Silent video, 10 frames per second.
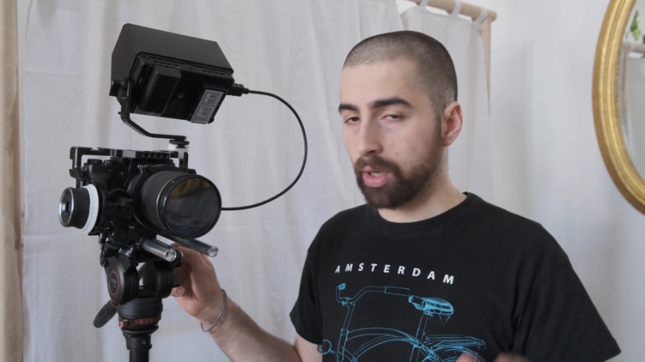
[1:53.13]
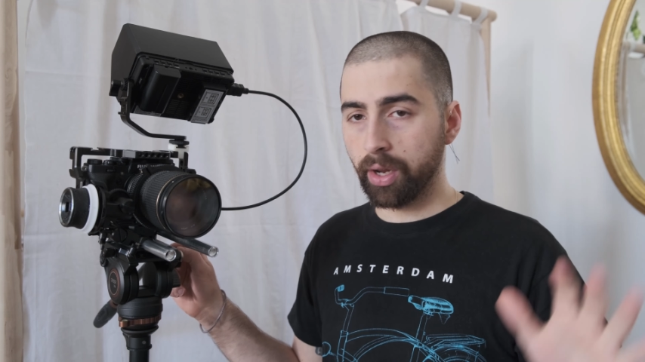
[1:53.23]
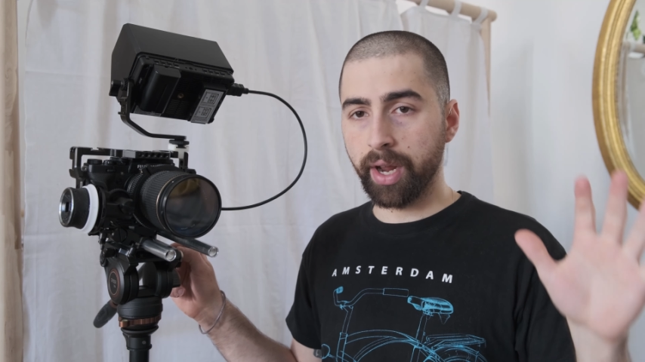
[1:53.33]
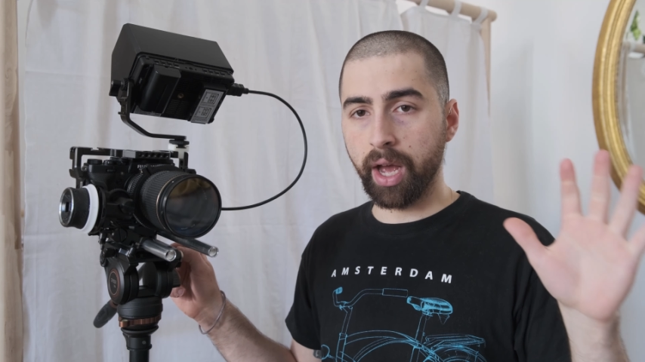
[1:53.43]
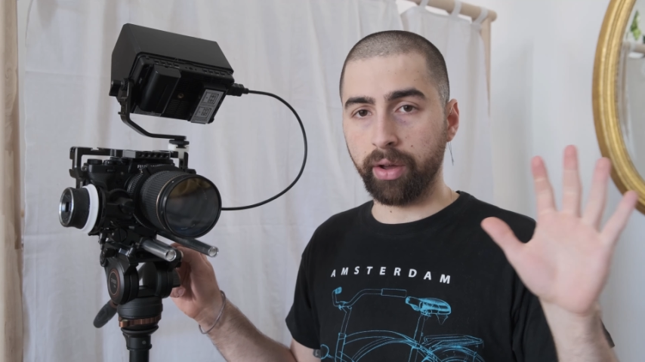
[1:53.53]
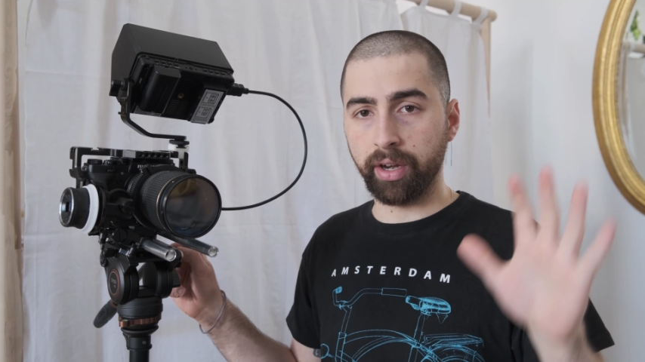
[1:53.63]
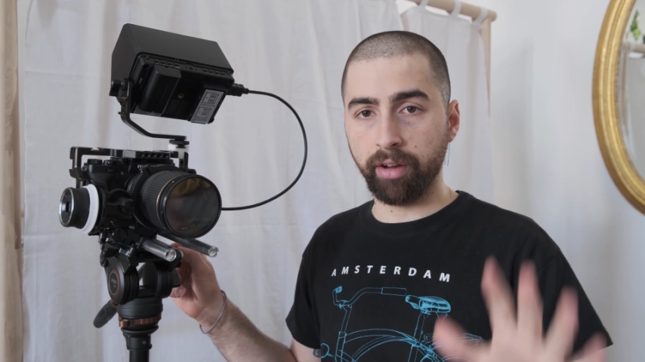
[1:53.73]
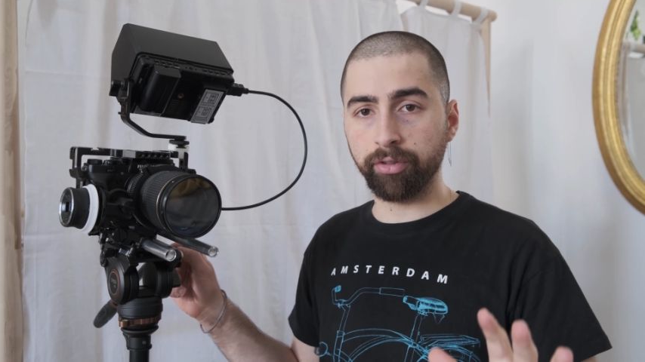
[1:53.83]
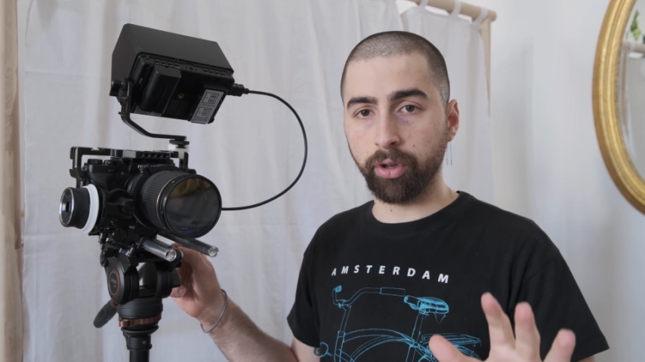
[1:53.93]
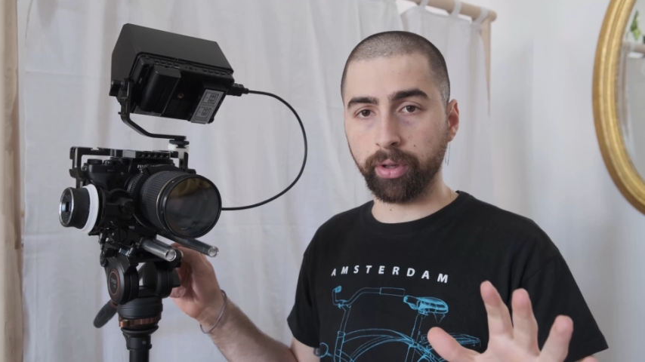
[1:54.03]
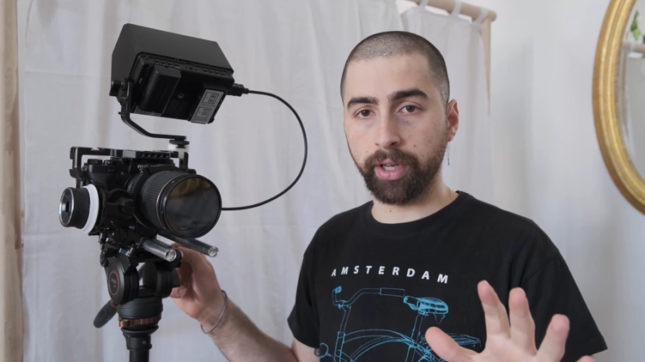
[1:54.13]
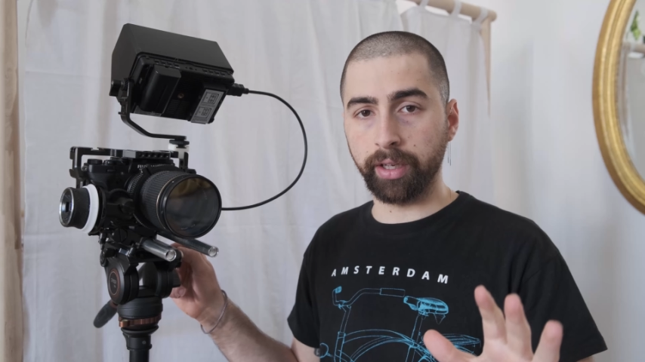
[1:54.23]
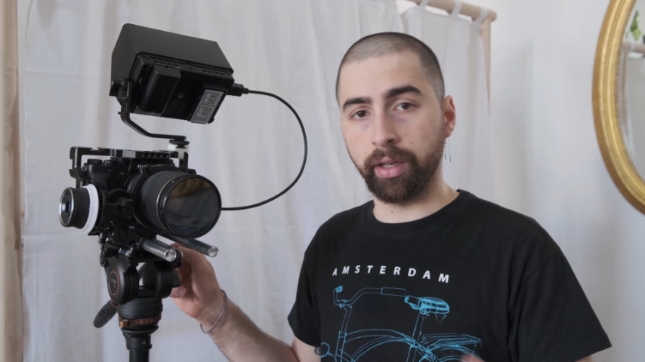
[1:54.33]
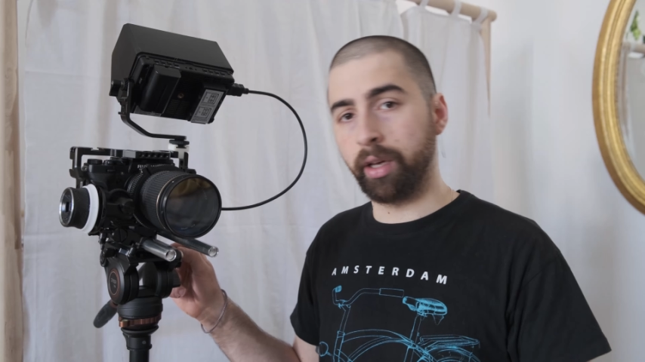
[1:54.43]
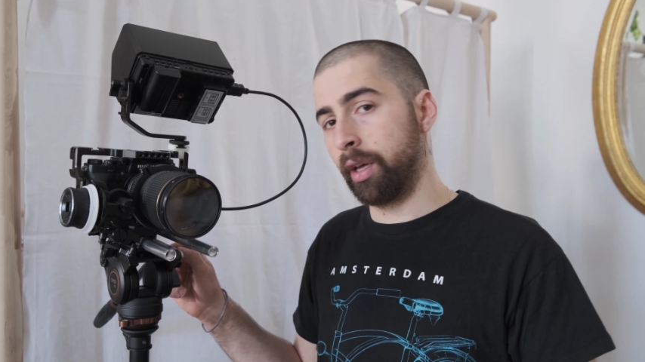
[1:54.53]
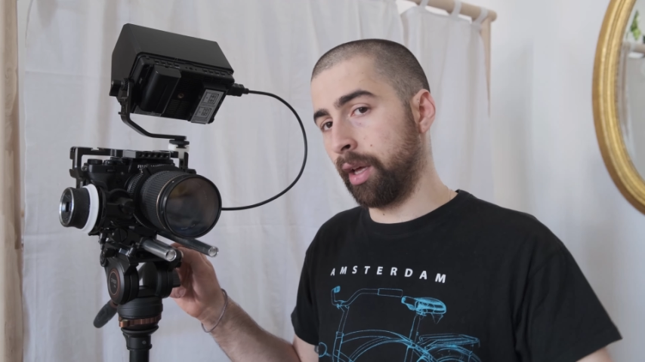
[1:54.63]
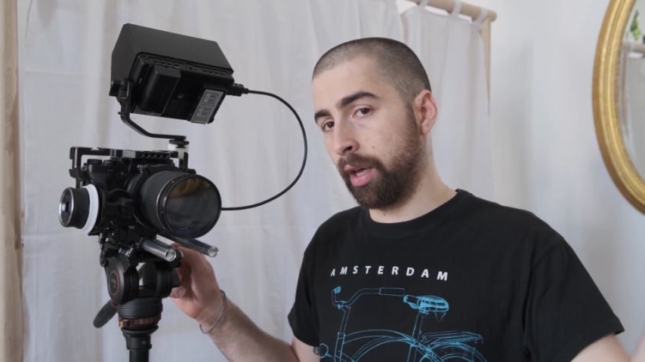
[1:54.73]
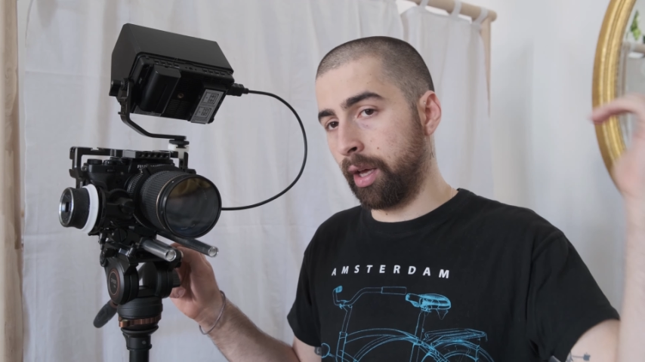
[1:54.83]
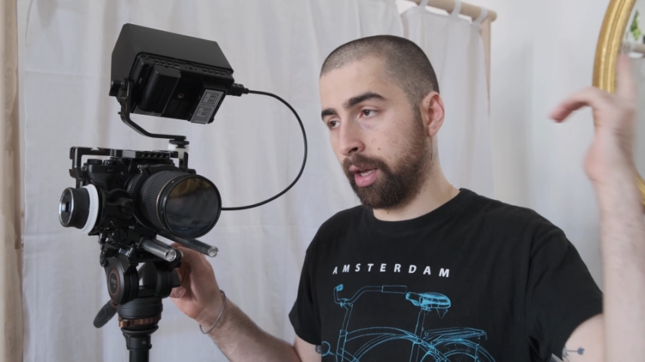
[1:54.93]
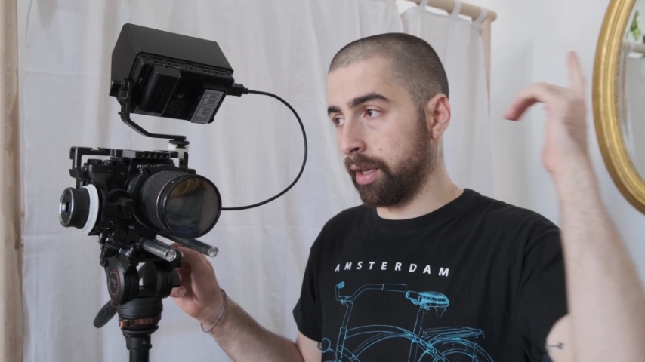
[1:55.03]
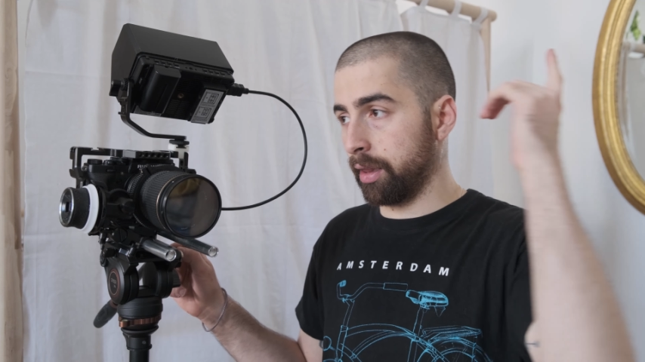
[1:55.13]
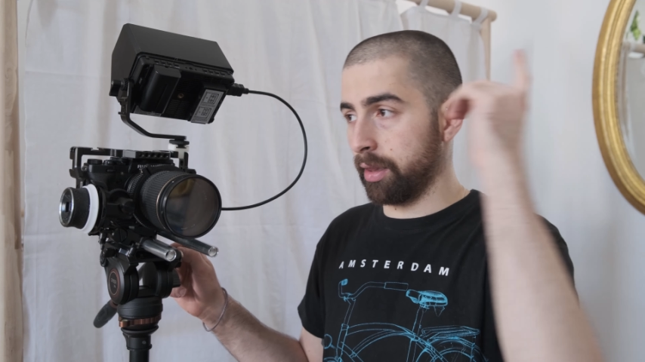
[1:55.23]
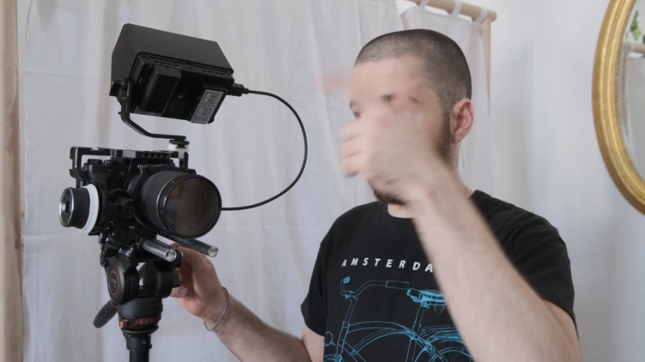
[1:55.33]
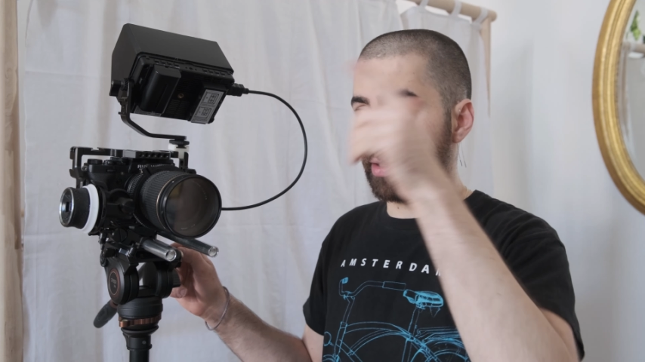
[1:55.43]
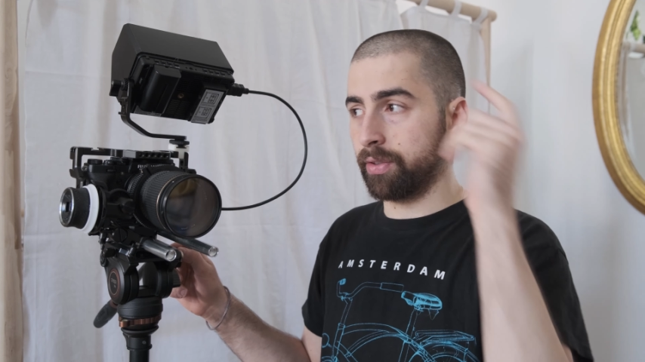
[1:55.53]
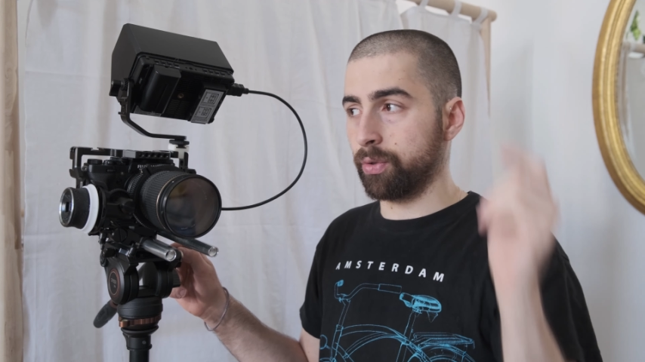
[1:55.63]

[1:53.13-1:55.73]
Now, enough talking. Let's